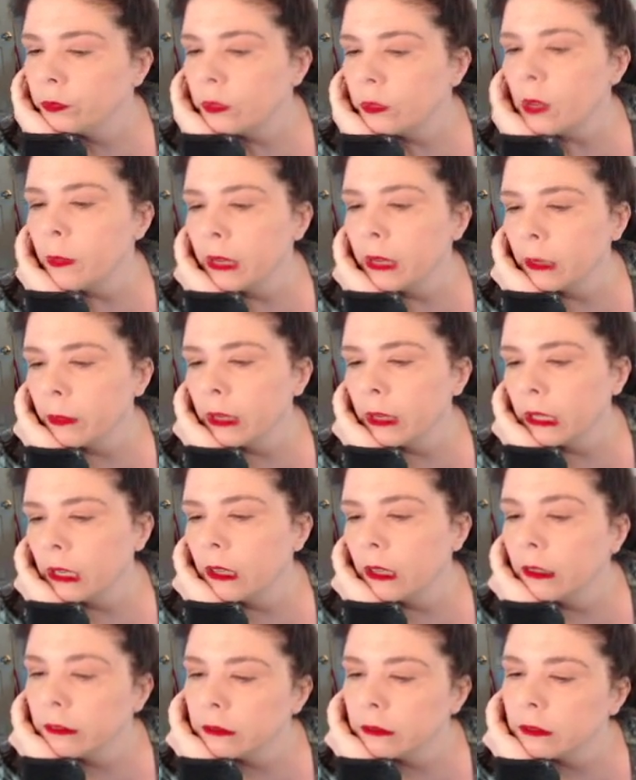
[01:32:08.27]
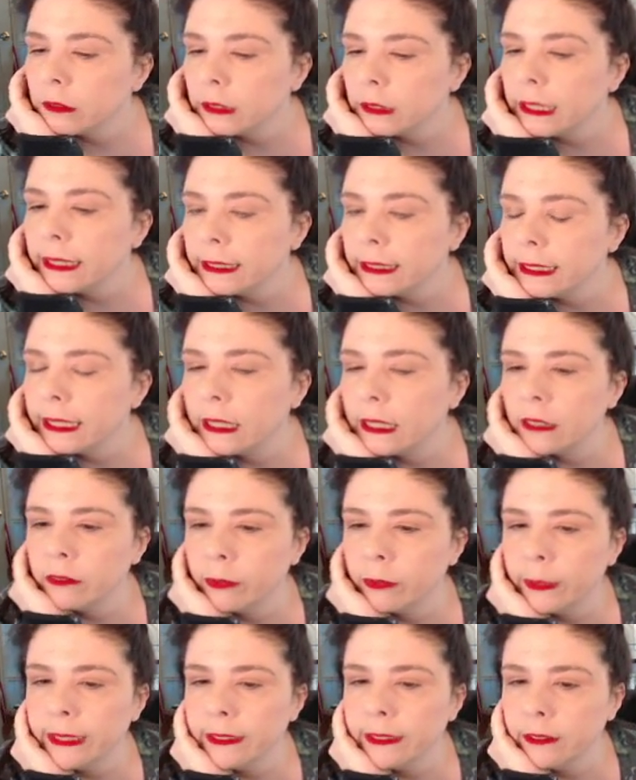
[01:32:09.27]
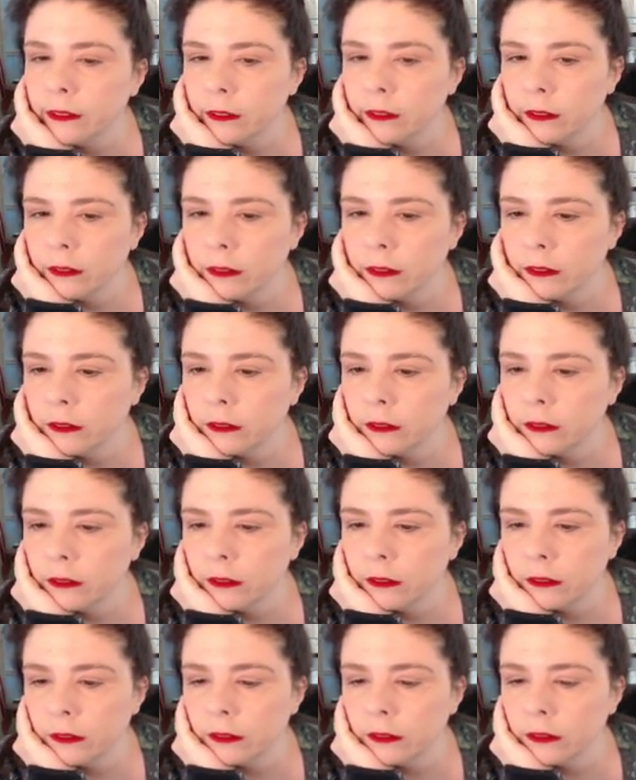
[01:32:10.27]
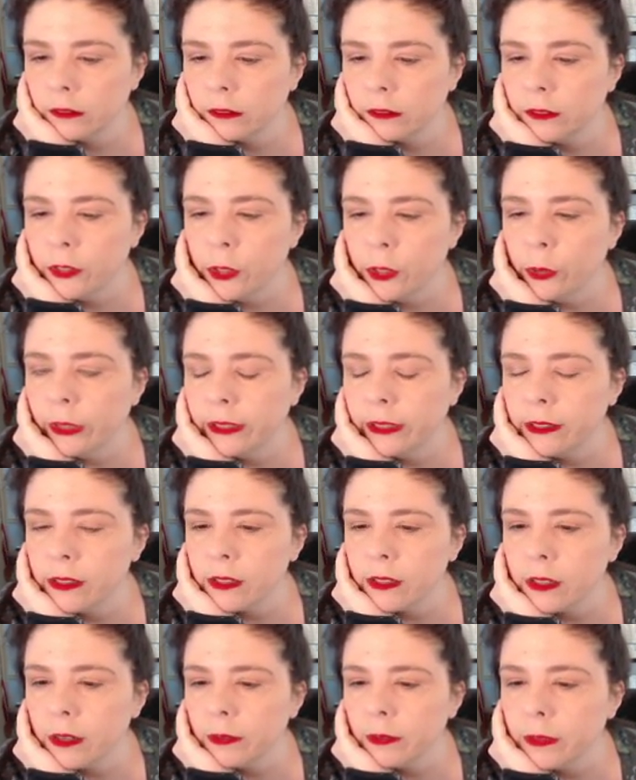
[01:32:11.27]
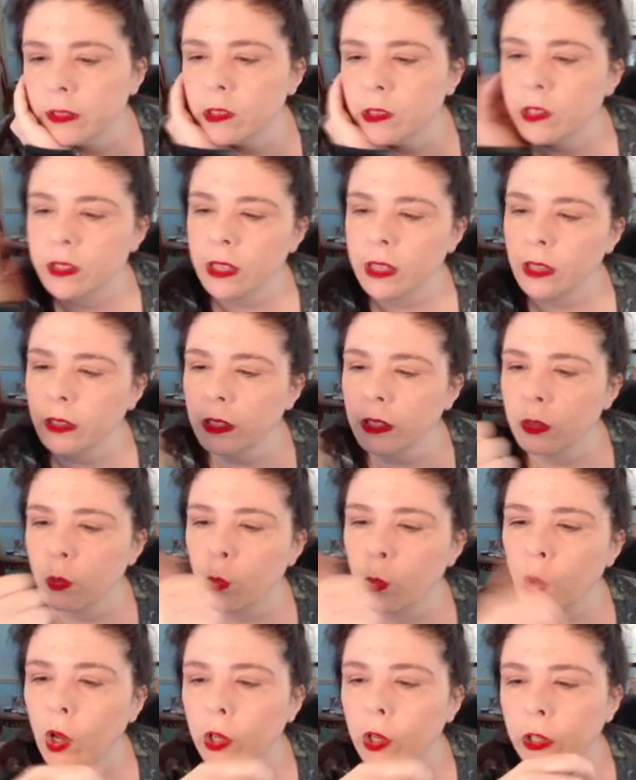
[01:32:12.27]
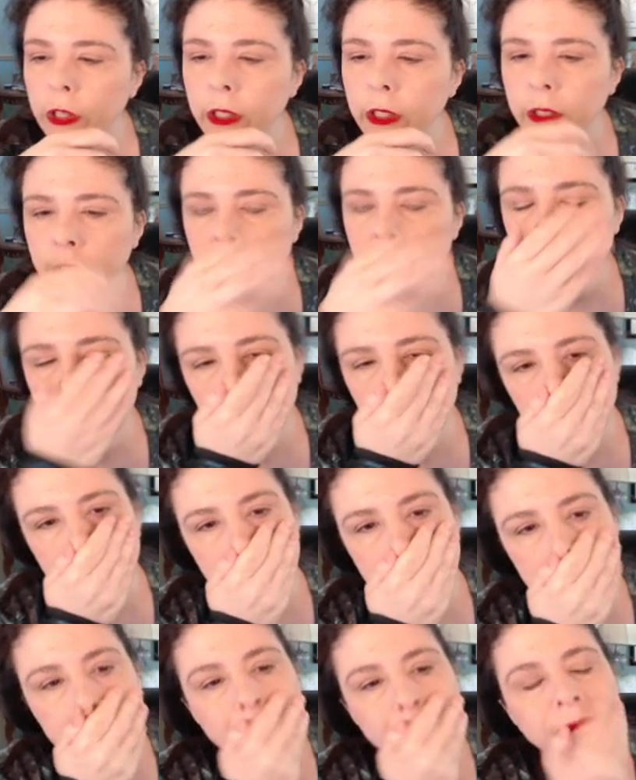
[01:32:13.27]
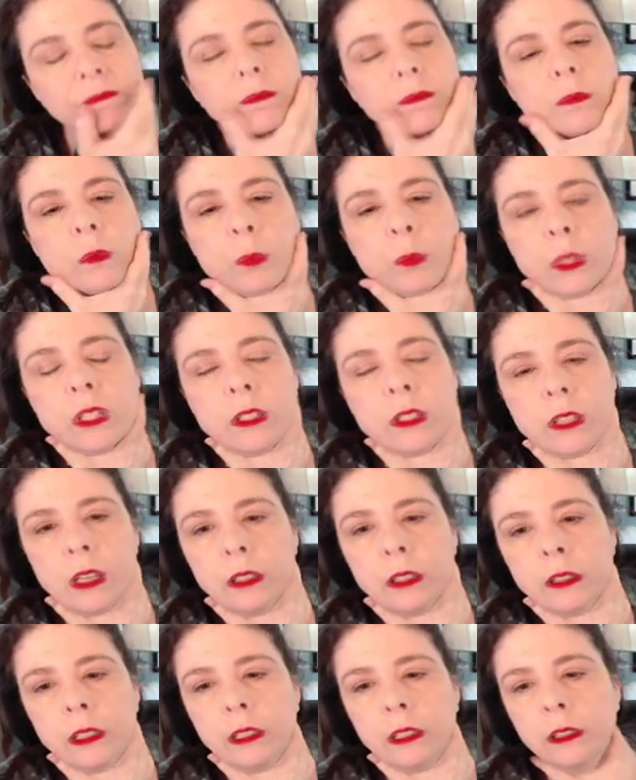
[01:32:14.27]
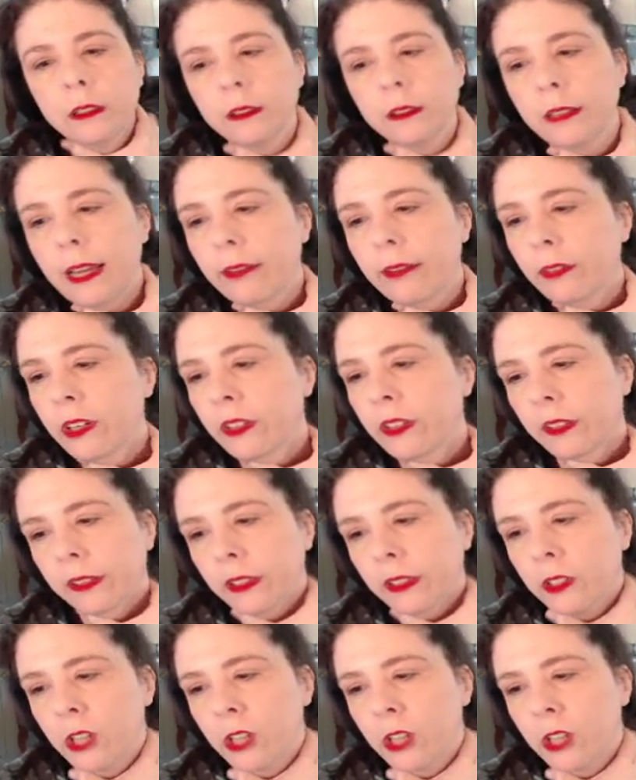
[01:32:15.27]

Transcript: to make money. Lately, I've been doing this. I've been selling the water been selling everything that